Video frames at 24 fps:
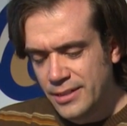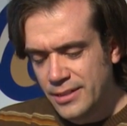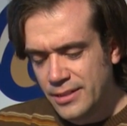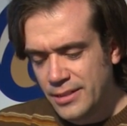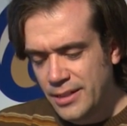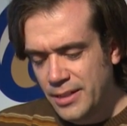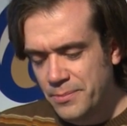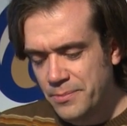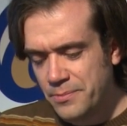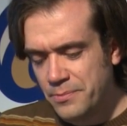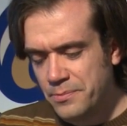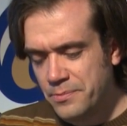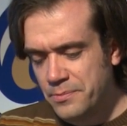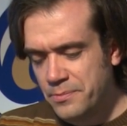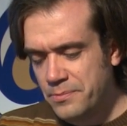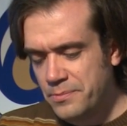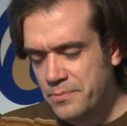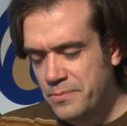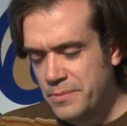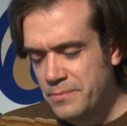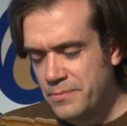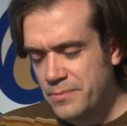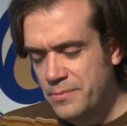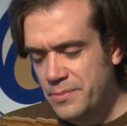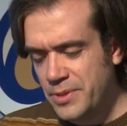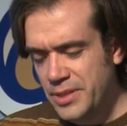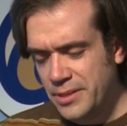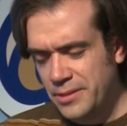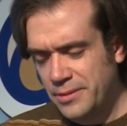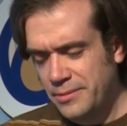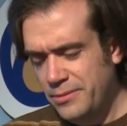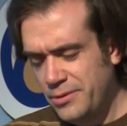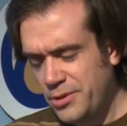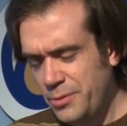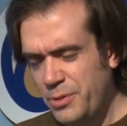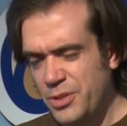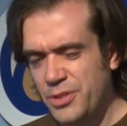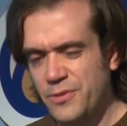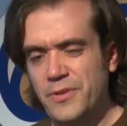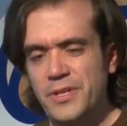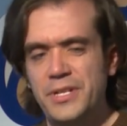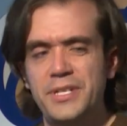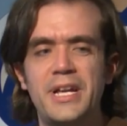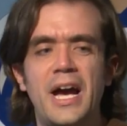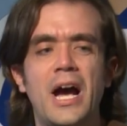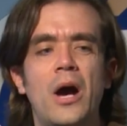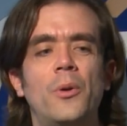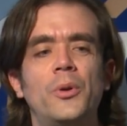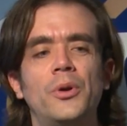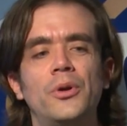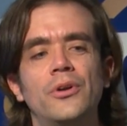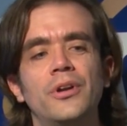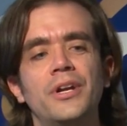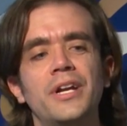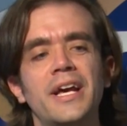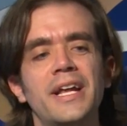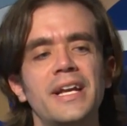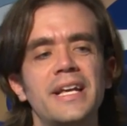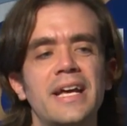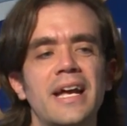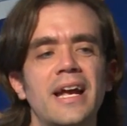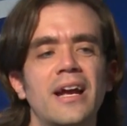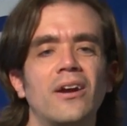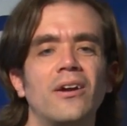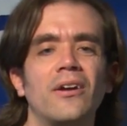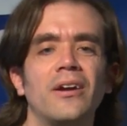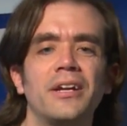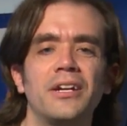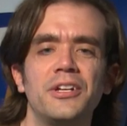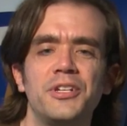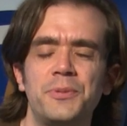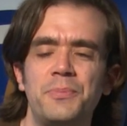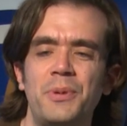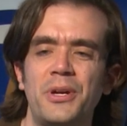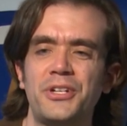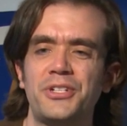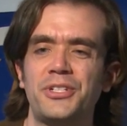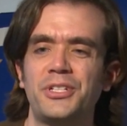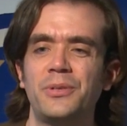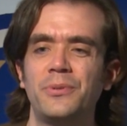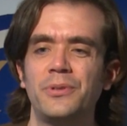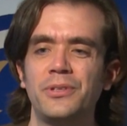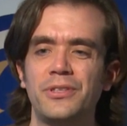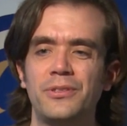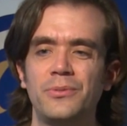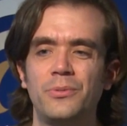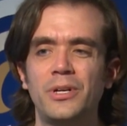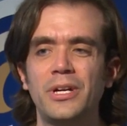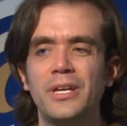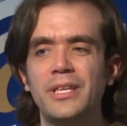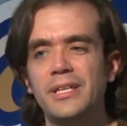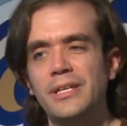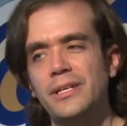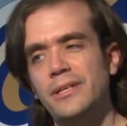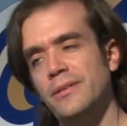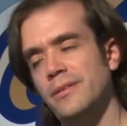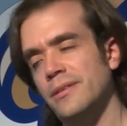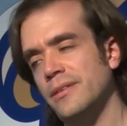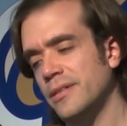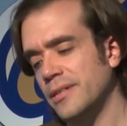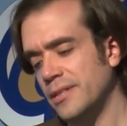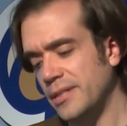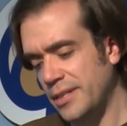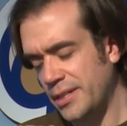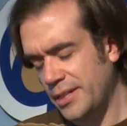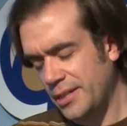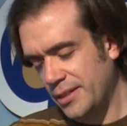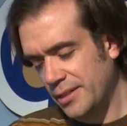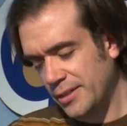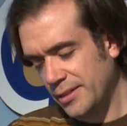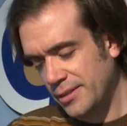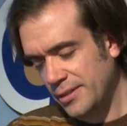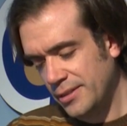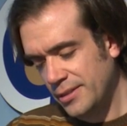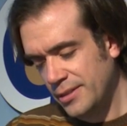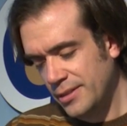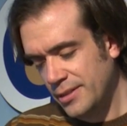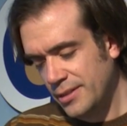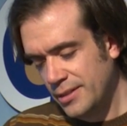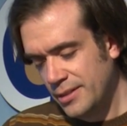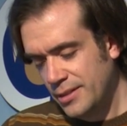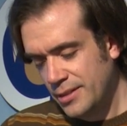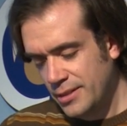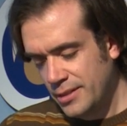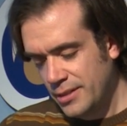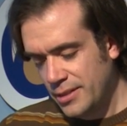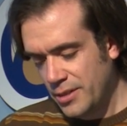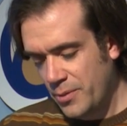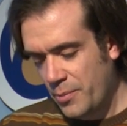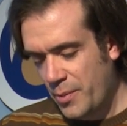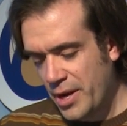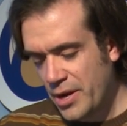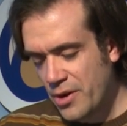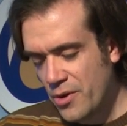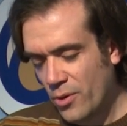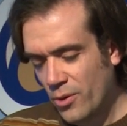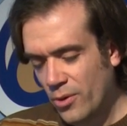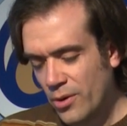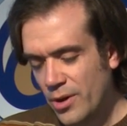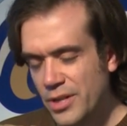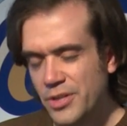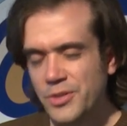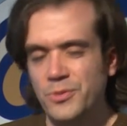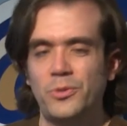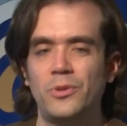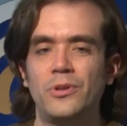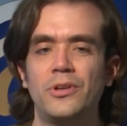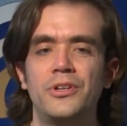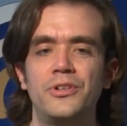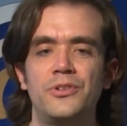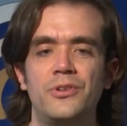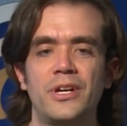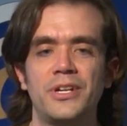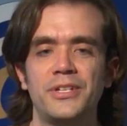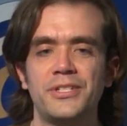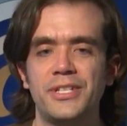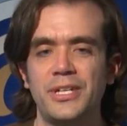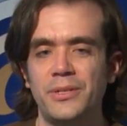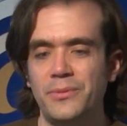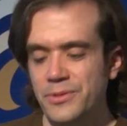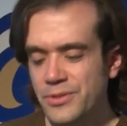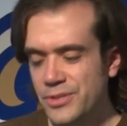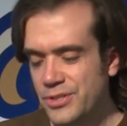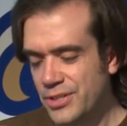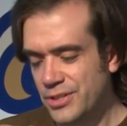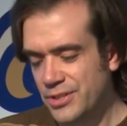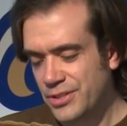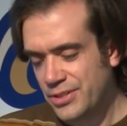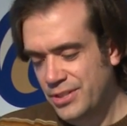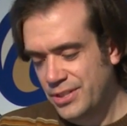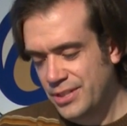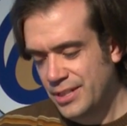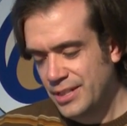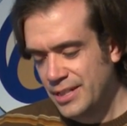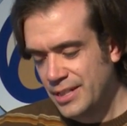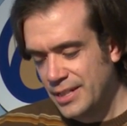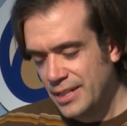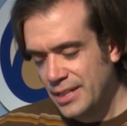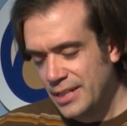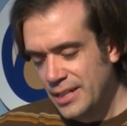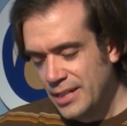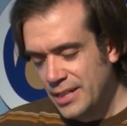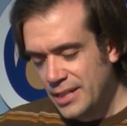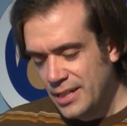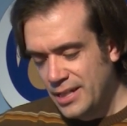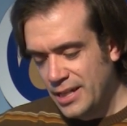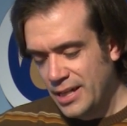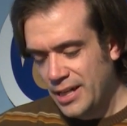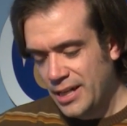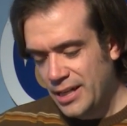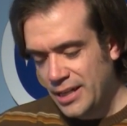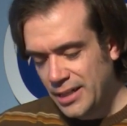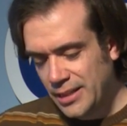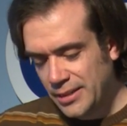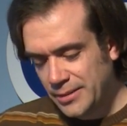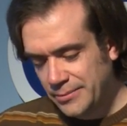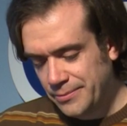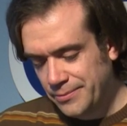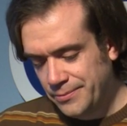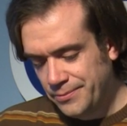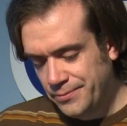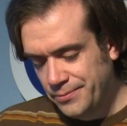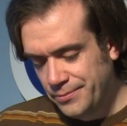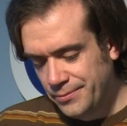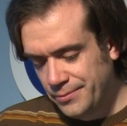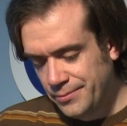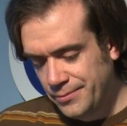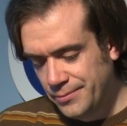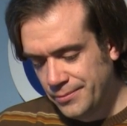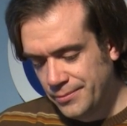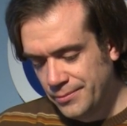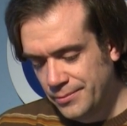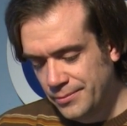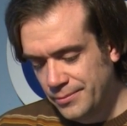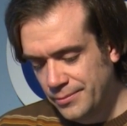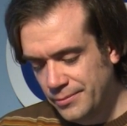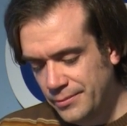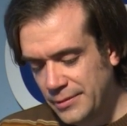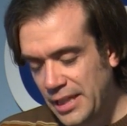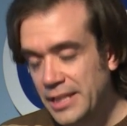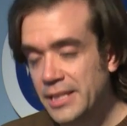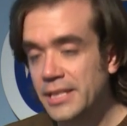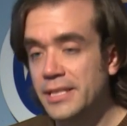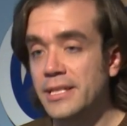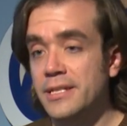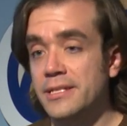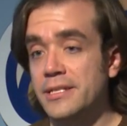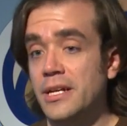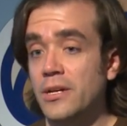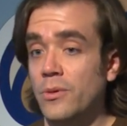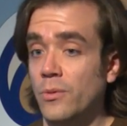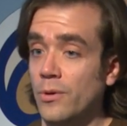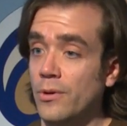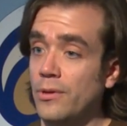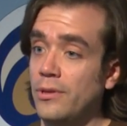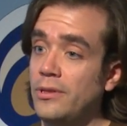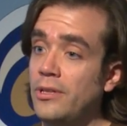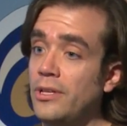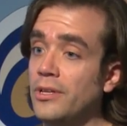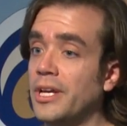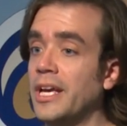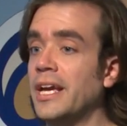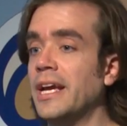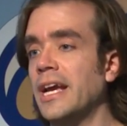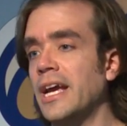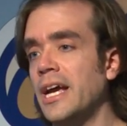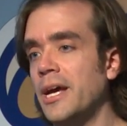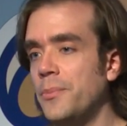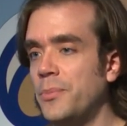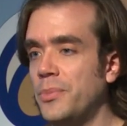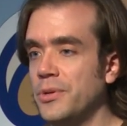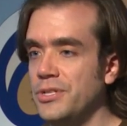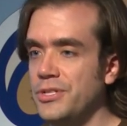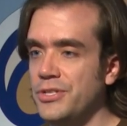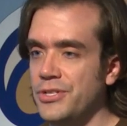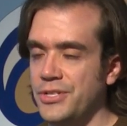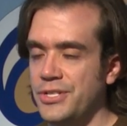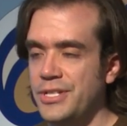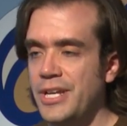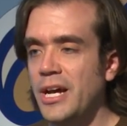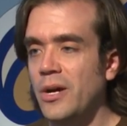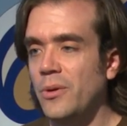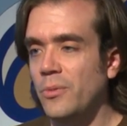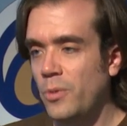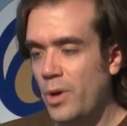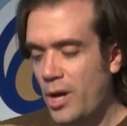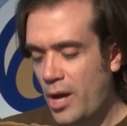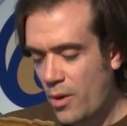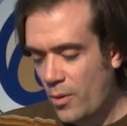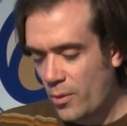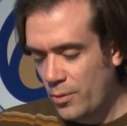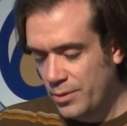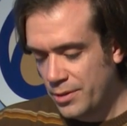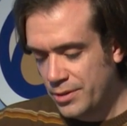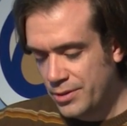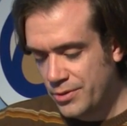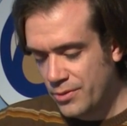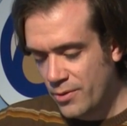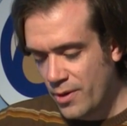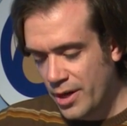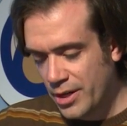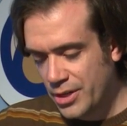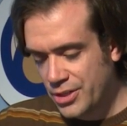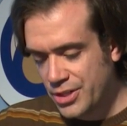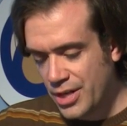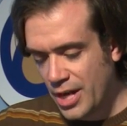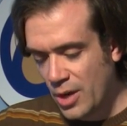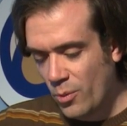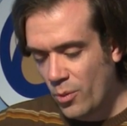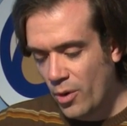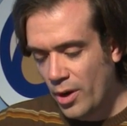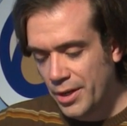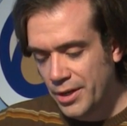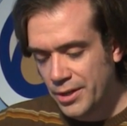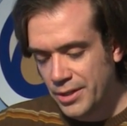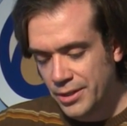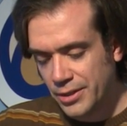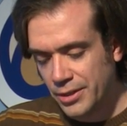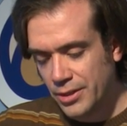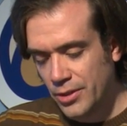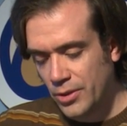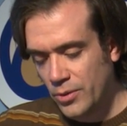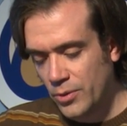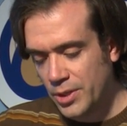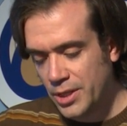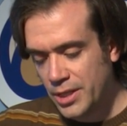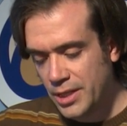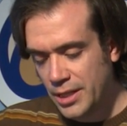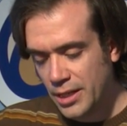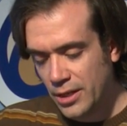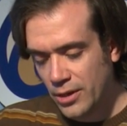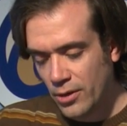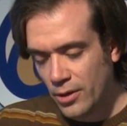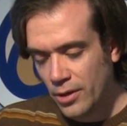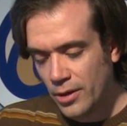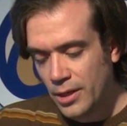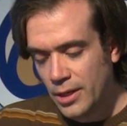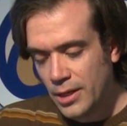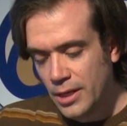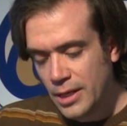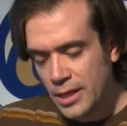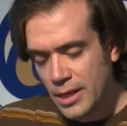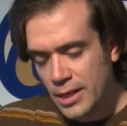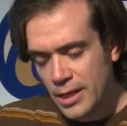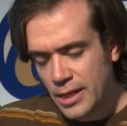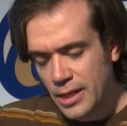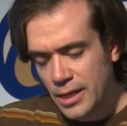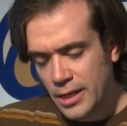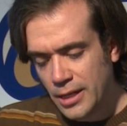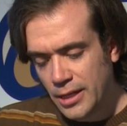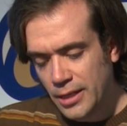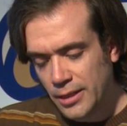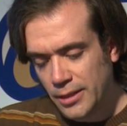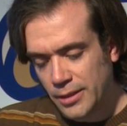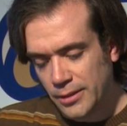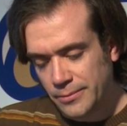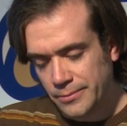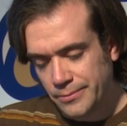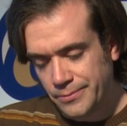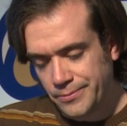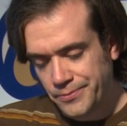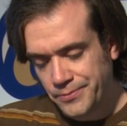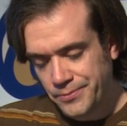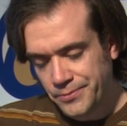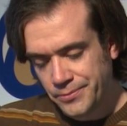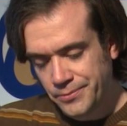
not be too much of a downer in any area, and especially with the way that the, the, the minorities were addressed, that was just. Um, not that that's not worth looking at, but just not how the direction I wanted to go here. Um,